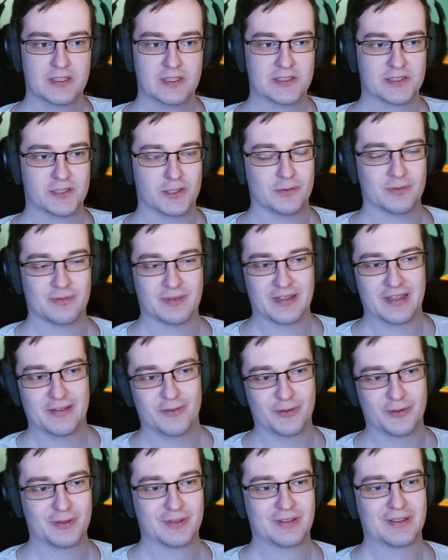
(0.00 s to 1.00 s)
So
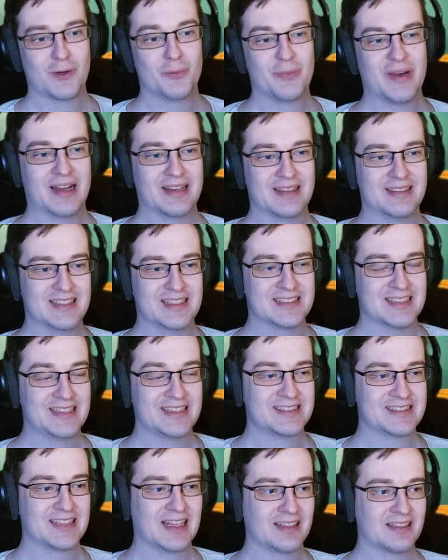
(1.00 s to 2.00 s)
you combine this
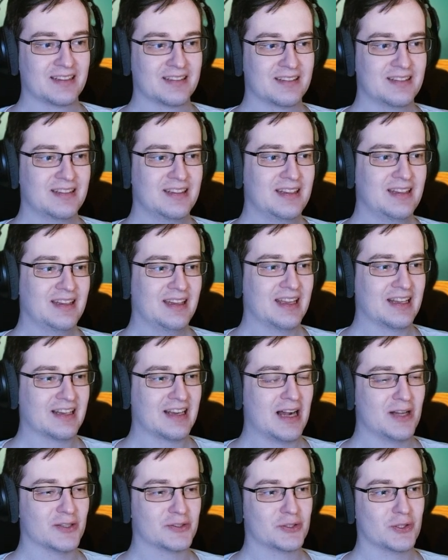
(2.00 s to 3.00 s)
instant and
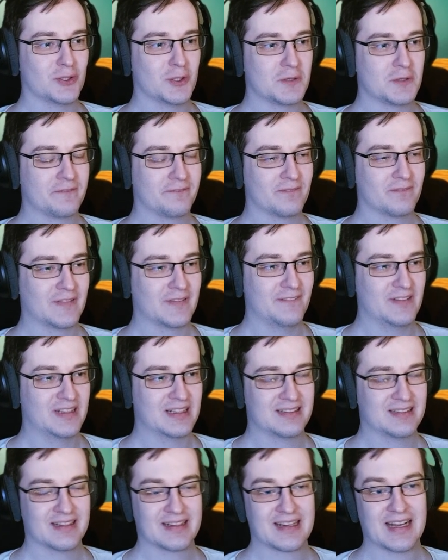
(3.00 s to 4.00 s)
also with the
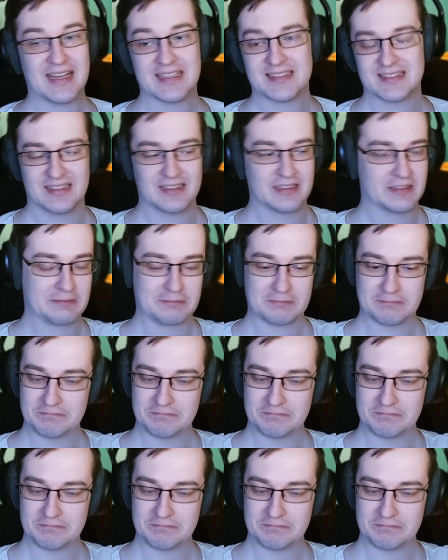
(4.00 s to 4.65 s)
clear casting,